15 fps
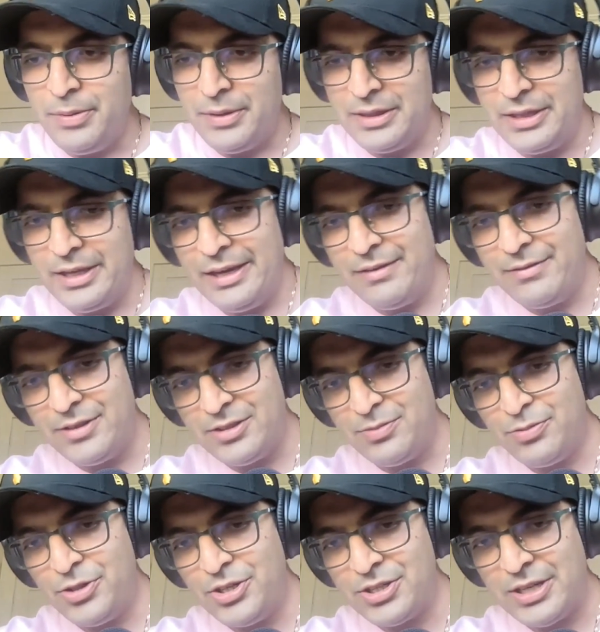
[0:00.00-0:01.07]
but they have
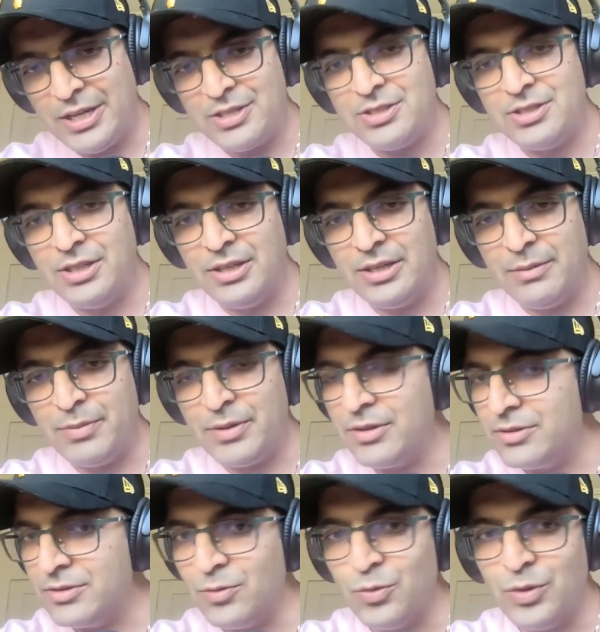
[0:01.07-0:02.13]
this pressure externally
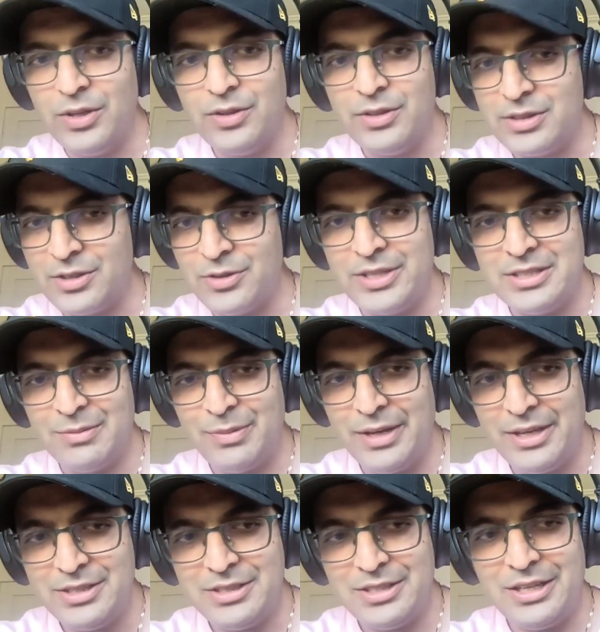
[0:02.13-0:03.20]
because the world is a crazy
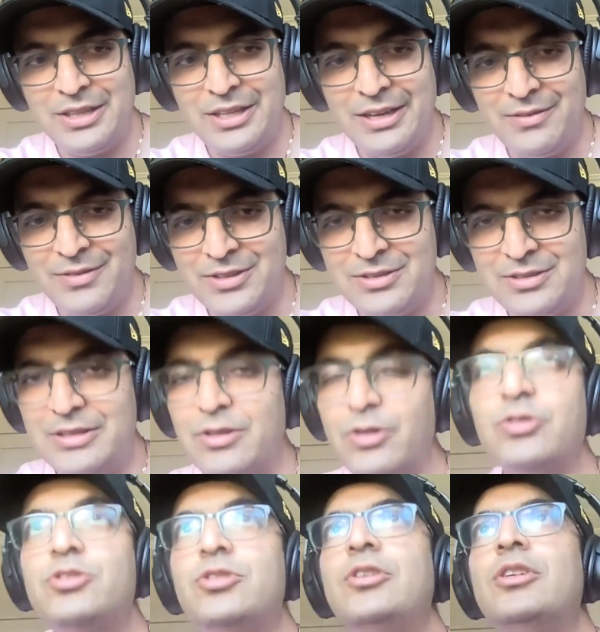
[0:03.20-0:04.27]
place and they have this,
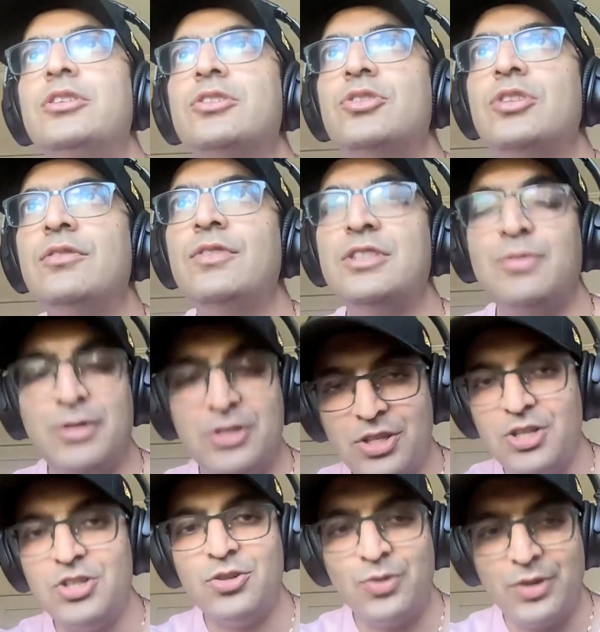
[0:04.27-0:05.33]
I'm sorry, not just university, but
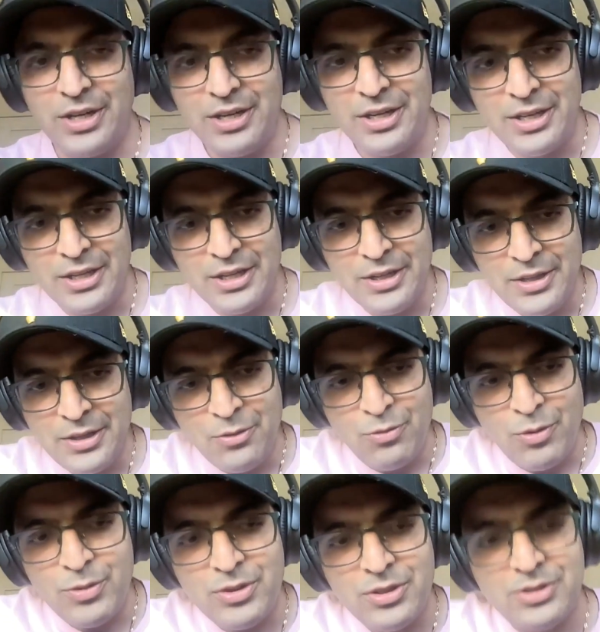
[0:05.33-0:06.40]
tertiary,
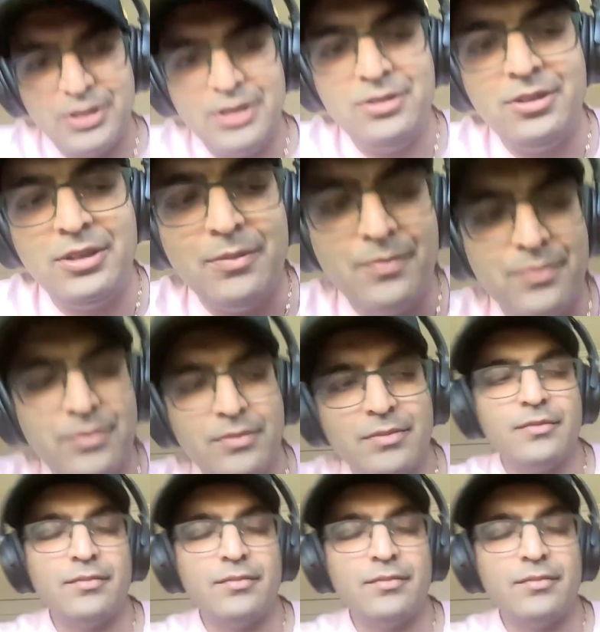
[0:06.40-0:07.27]
what would you say to them?